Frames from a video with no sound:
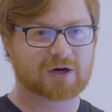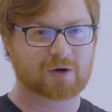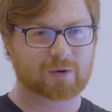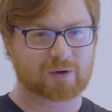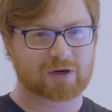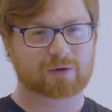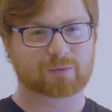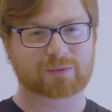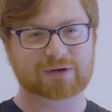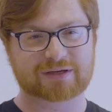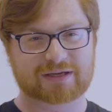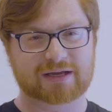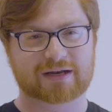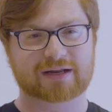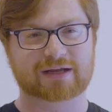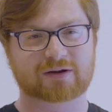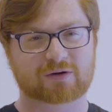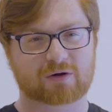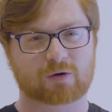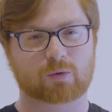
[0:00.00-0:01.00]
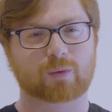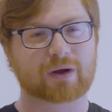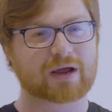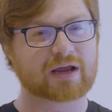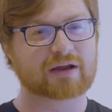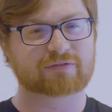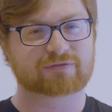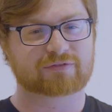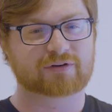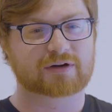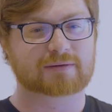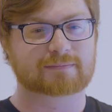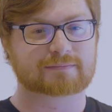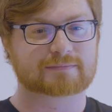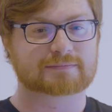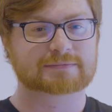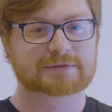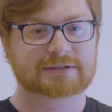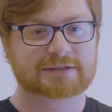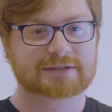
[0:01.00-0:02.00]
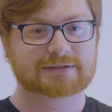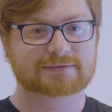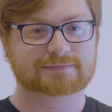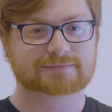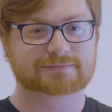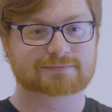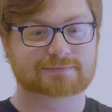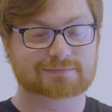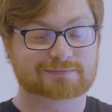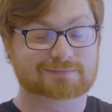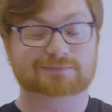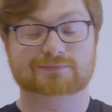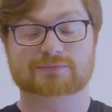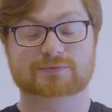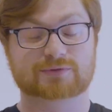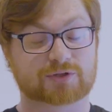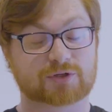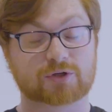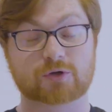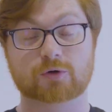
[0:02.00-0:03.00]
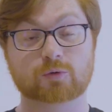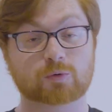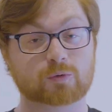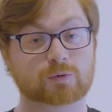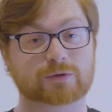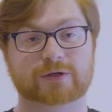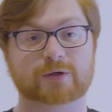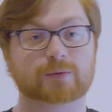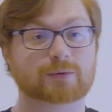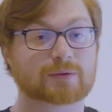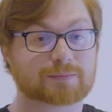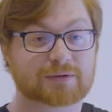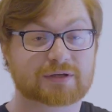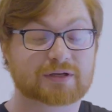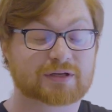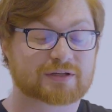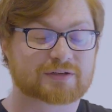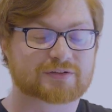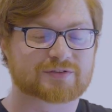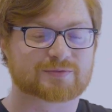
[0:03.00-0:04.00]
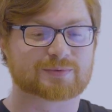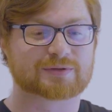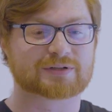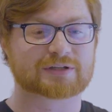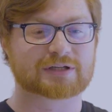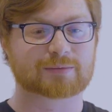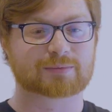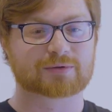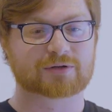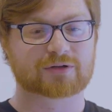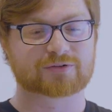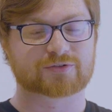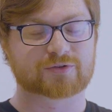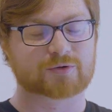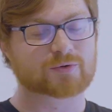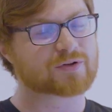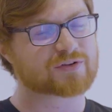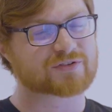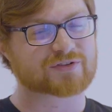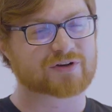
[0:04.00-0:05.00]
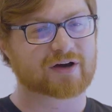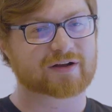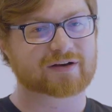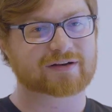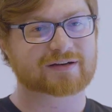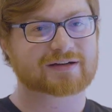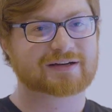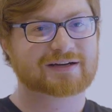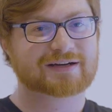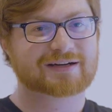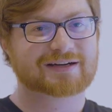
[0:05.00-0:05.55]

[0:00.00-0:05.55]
are we getting away from you human beings being able to do this audit?